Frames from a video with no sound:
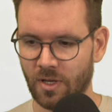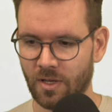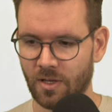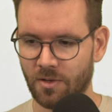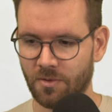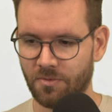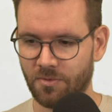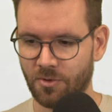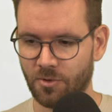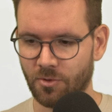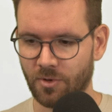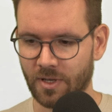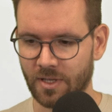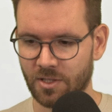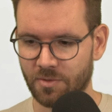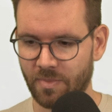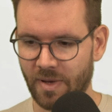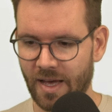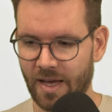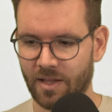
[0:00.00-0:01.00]
if you
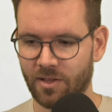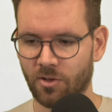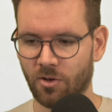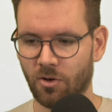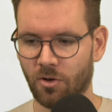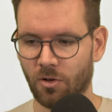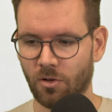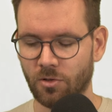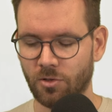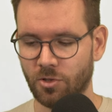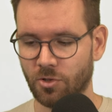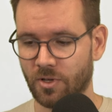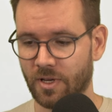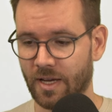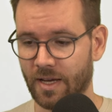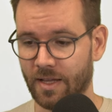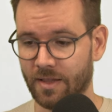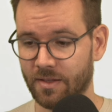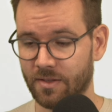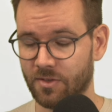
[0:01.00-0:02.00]
expand all, you
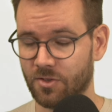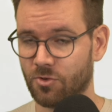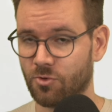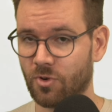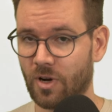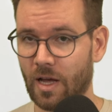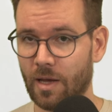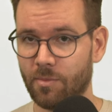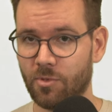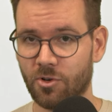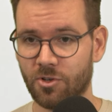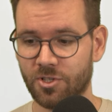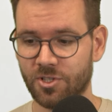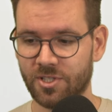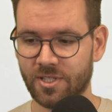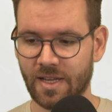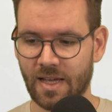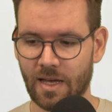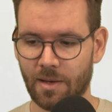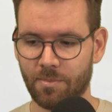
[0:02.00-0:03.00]
can describe your
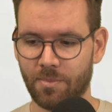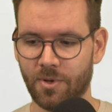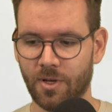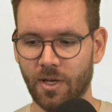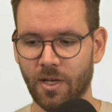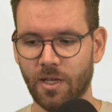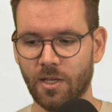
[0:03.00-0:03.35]
step.